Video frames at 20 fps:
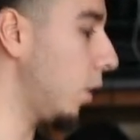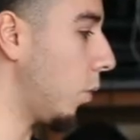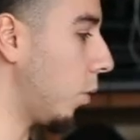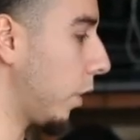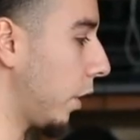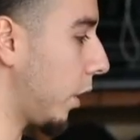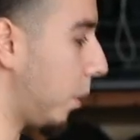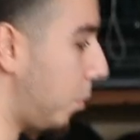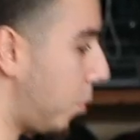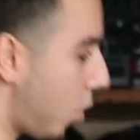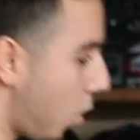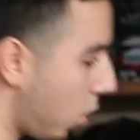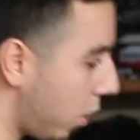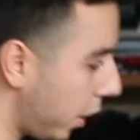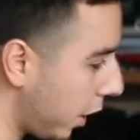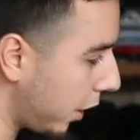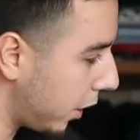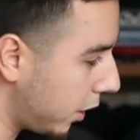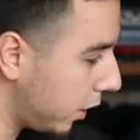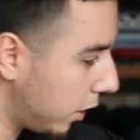We're gonna
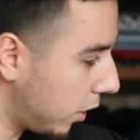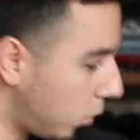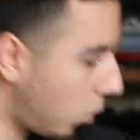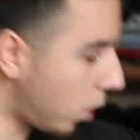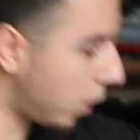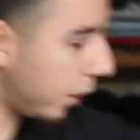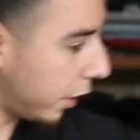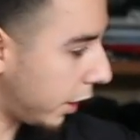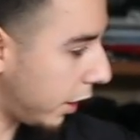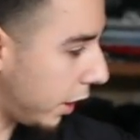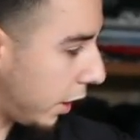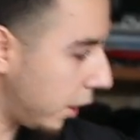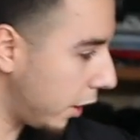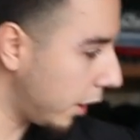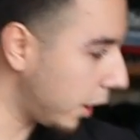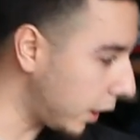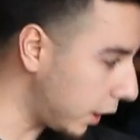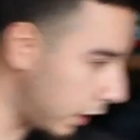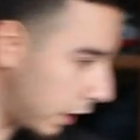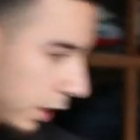pour water
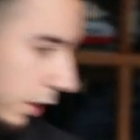here and